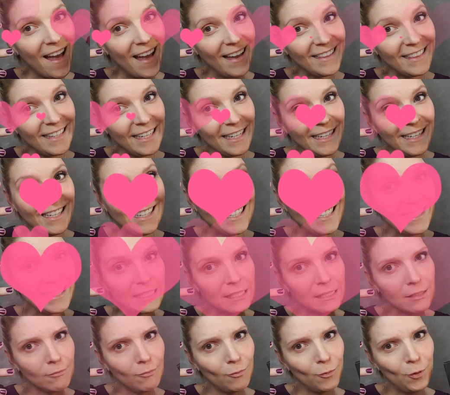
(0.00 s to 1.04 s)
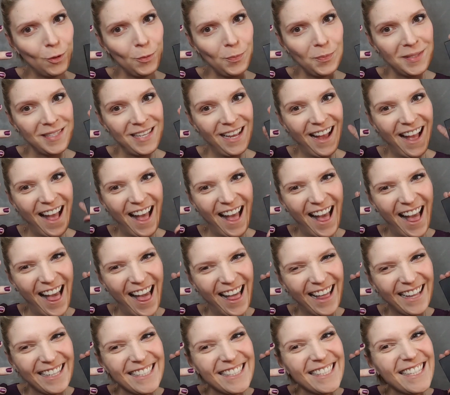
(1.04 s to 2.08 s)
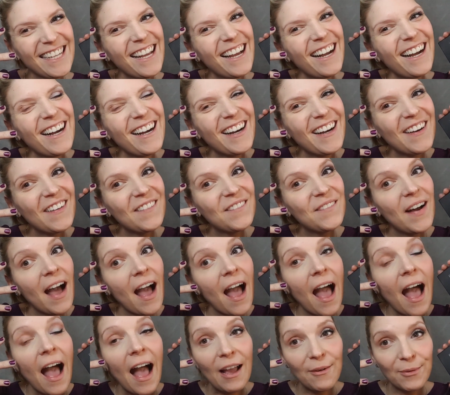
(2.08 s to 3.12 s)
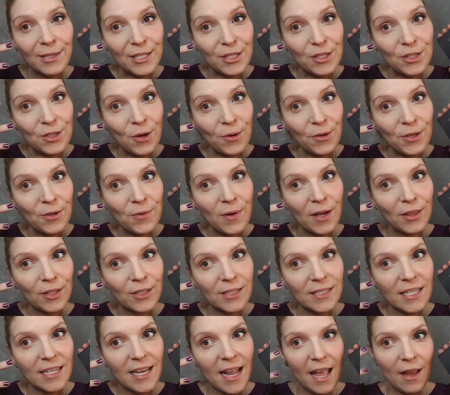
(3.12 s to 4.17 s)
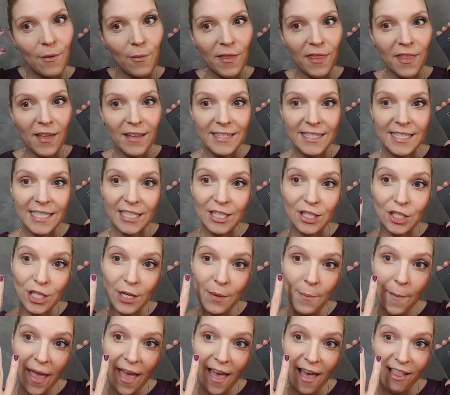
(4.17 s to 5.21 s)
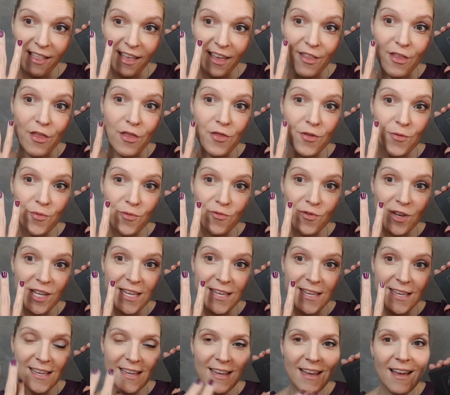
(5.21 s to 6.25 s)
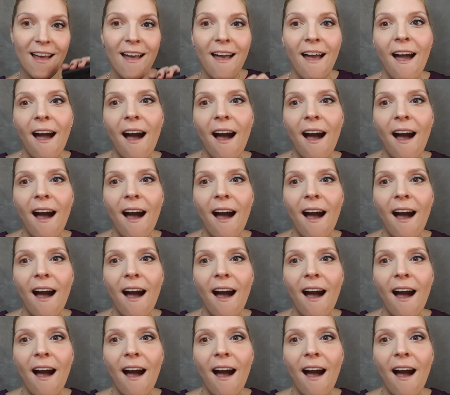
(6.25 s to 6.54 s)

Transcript: Hi, ladies. Whoops. um, I want to show you a look today with Addiction Palette 3.